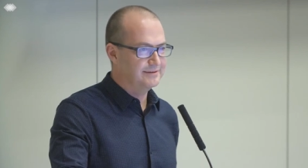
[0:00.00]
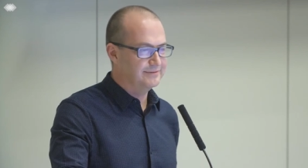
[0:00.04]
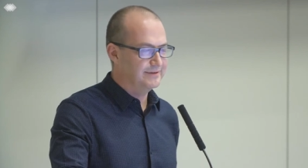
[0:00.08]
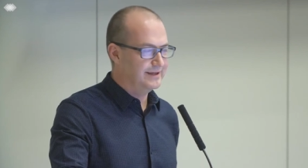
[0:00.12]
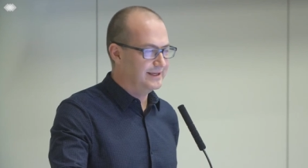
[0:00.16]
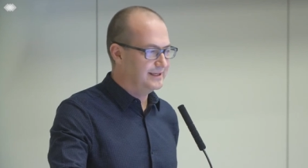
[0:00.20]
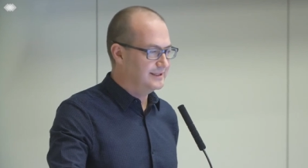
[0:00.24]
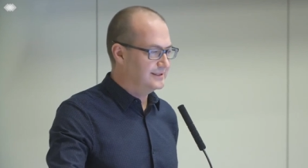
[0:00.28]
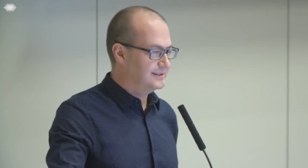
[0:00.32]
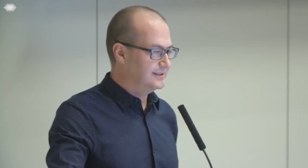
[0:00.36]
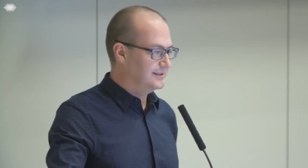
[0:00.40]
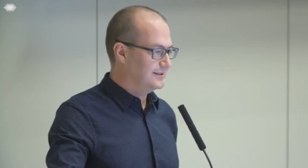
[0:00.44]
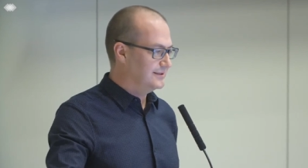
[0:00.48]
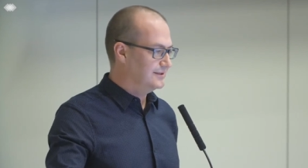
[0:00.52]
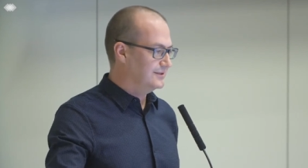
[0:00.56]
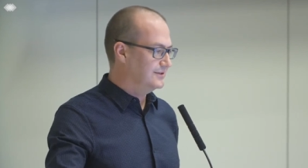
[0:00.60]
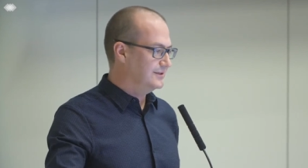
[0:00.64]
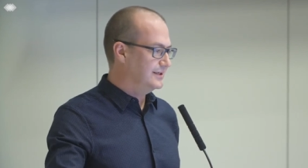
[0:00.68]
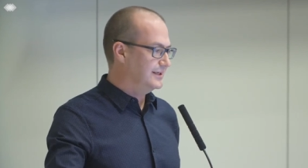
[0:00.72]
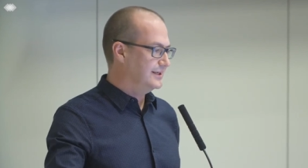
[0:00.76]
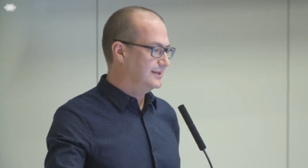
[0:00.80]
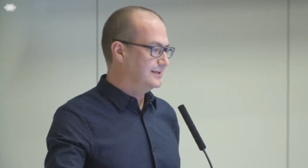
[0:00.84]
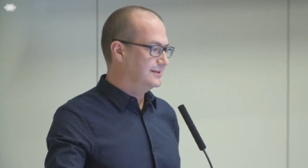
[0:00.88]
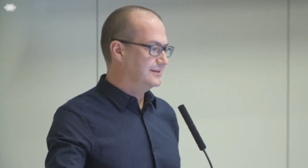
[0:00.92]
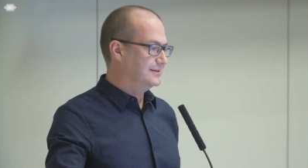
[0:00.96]
events,
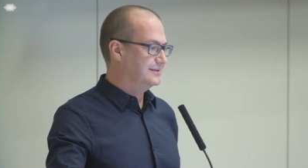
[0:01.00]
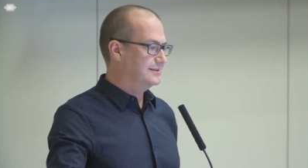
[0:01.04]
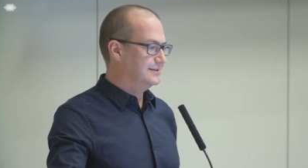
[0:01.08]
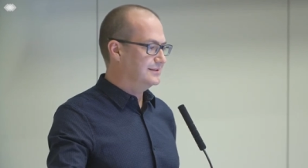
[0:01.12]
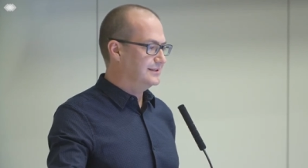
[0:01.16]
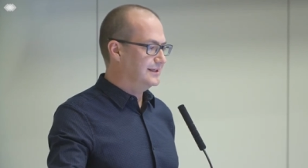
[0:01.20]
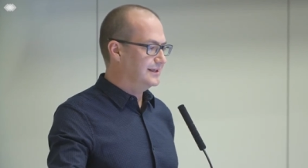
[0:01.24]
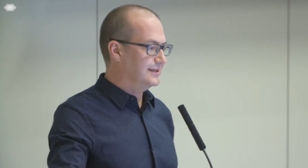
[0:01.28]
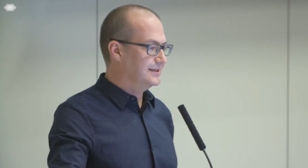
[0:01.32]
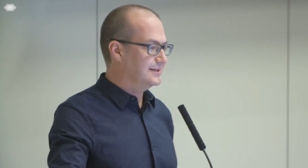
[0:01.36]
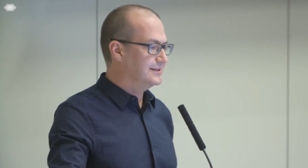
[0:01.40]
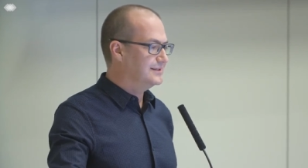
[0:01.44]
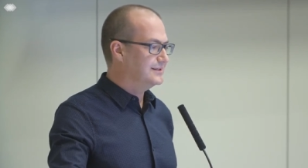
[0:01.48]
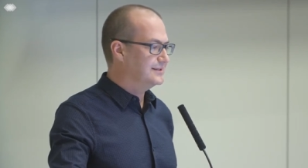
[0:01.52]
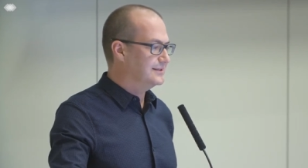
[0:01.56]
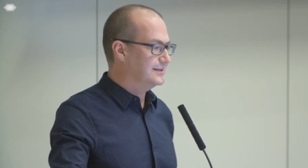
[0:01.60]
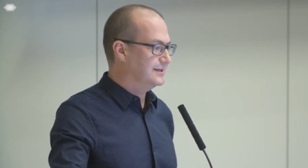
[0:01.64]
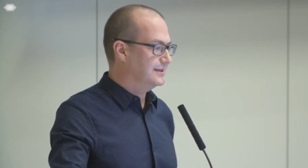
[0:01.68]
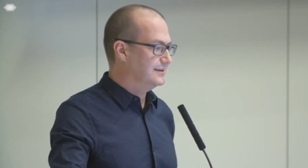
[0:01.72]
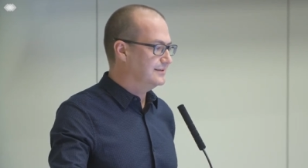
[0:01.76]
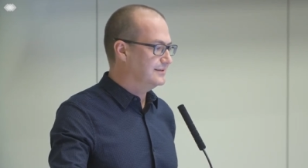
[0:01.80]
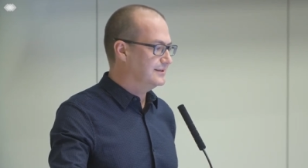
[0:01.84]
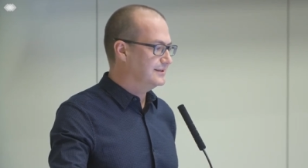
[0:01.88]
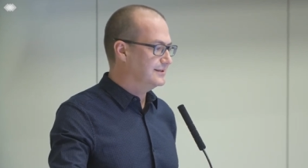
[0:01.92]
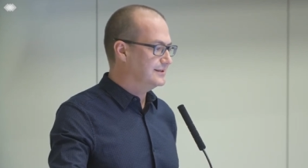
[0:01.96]
including sickness and
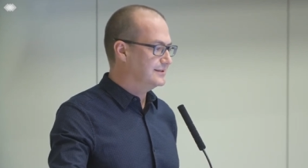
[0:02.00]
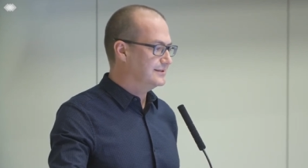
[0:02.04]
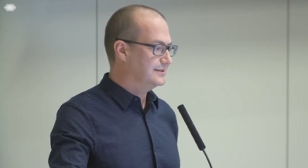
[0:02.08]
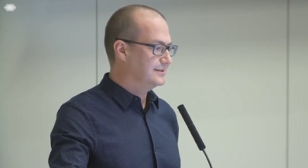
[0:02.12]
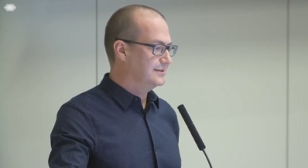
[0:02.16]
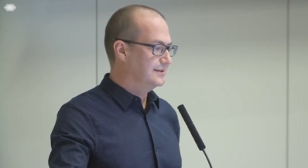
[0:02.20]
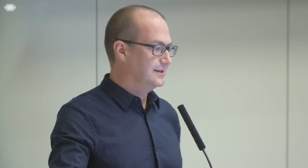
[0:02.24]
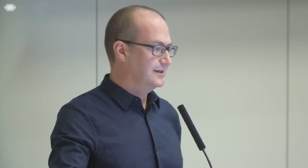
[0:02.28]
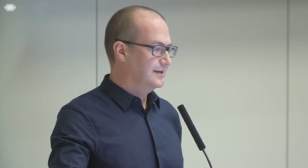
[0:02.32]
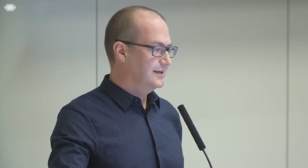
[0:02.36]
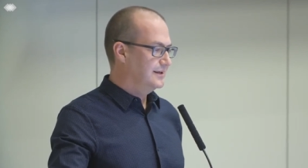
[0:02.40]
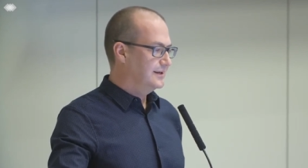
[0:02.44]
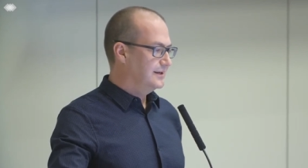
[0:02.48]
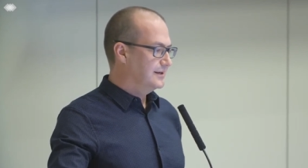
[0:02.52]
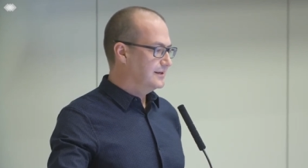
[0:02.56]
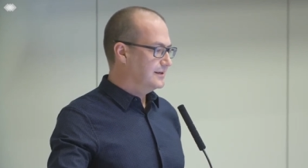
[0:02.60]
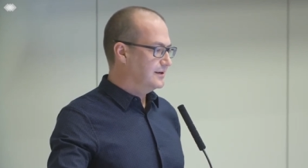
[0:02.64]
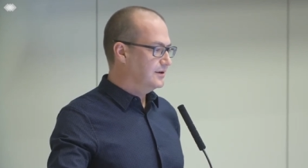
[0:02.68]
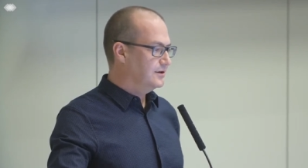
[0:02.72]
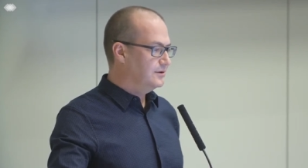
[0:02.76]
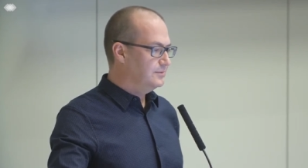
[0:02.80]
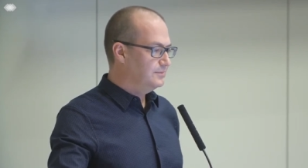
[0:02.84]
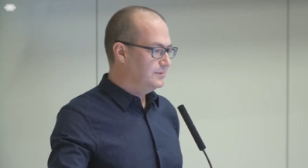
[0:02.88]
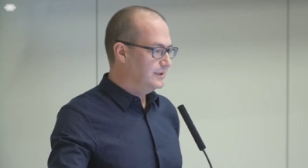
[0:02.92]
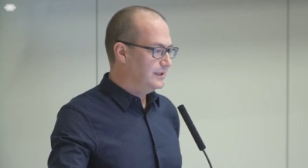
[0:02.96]
illness,
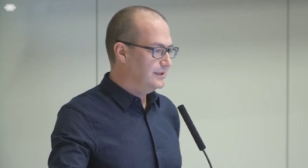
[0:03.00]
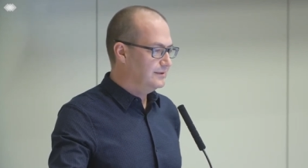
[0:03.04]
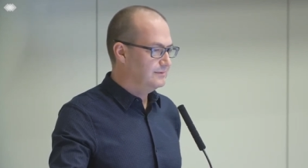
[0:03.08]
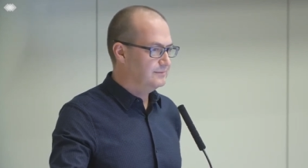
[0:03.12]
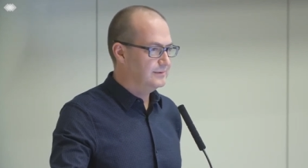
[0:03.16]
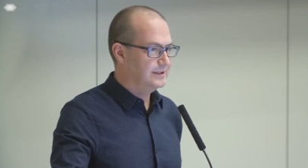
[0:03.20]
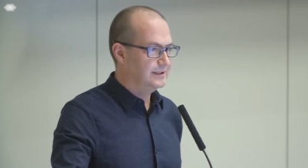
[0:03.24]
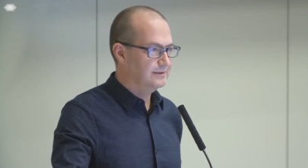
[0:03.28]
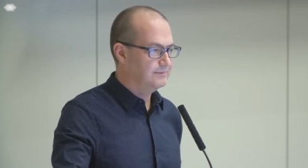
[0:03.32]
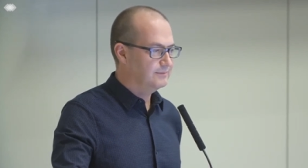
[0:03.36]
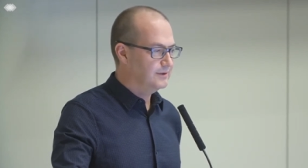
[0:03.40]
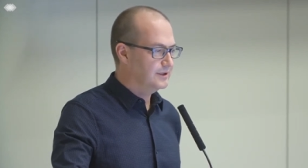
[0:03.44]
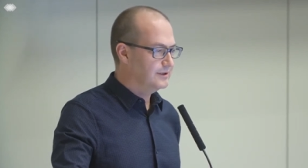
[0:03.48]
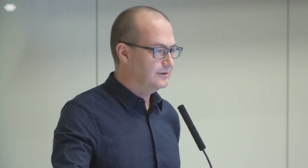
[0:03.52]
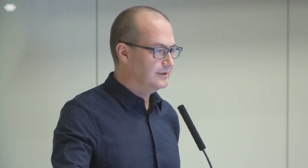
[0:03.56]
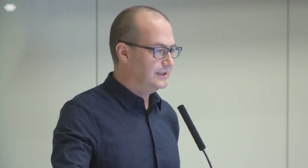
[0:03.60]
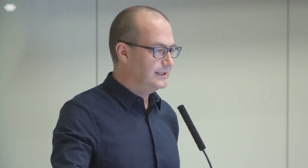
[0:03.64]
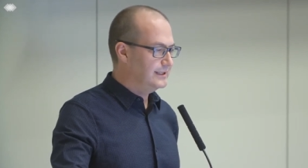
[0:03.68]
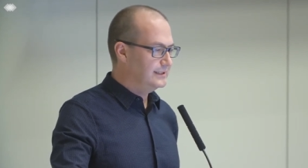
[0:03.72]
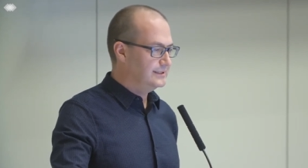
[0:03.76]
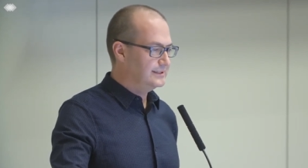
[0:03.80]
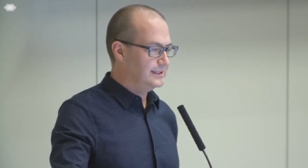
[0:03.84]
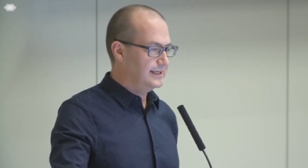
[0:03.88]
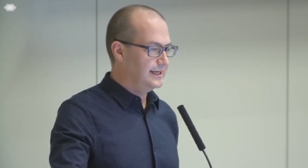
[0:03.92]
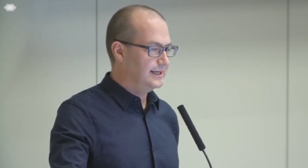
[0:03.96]
coping with
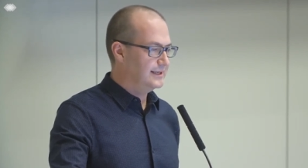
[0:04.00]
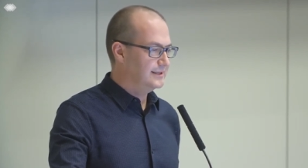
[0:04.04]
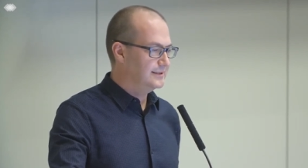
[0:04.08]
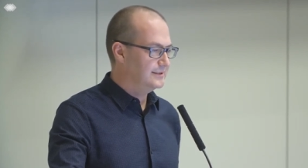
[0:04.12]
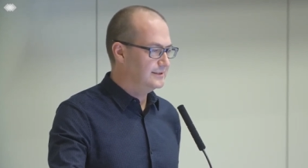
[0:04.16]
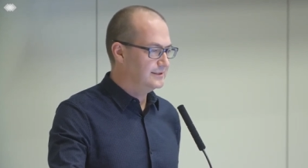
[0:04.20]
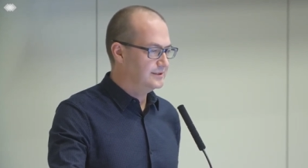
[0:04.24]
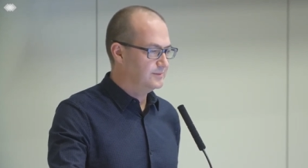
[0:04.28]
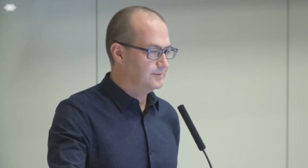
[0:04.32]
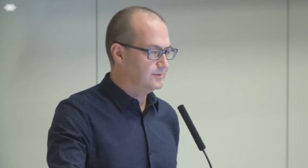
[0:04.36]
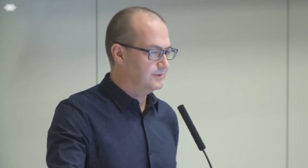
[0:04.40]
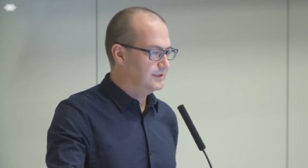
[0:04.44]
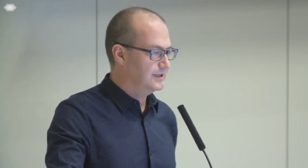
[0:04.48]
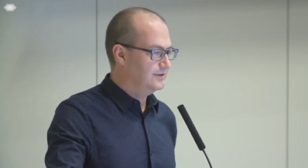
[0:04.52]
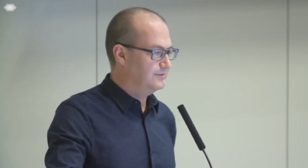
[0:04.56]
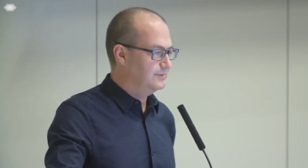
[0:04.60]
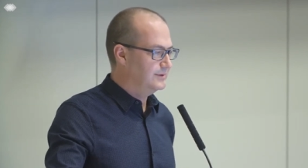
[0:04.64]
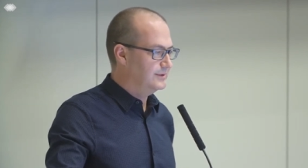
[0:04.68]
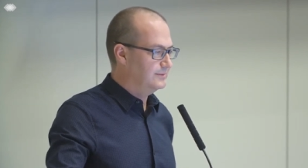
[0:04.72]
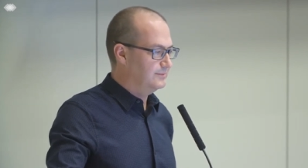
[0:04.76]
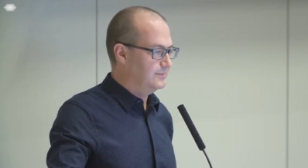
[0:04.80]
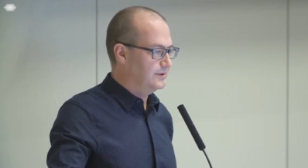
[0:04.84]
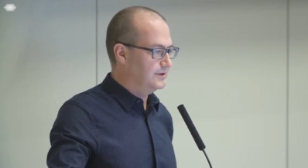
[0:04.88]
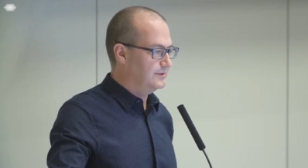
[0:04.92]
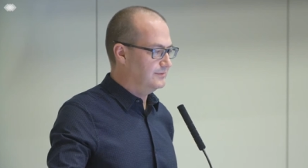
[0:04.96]
worry, sadness,
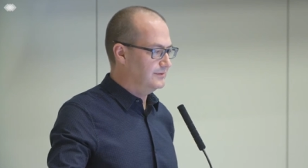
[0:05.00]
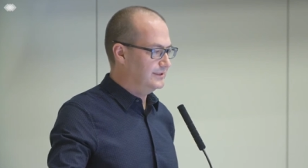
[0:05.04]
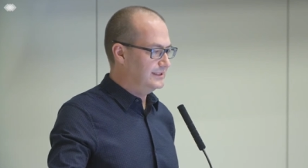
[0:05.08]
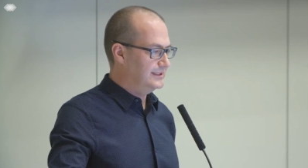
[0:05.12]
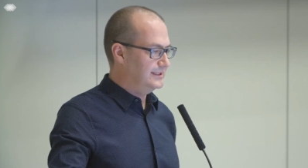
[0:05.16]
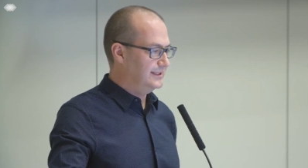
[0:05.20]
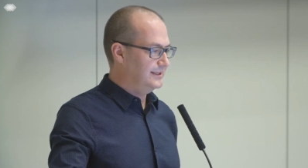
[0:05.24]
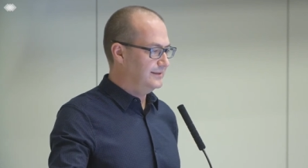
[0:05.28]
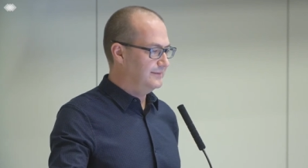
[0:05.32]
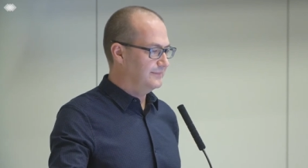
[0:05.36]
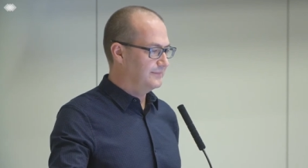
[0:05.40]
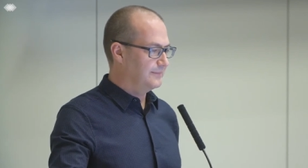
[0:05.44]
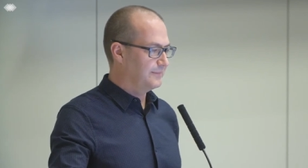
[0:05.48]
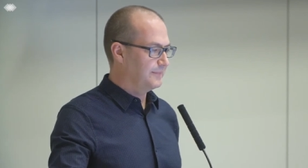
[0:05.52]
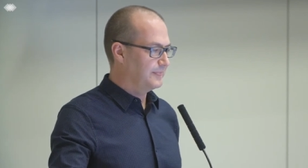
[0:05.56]
bereavement, poverty,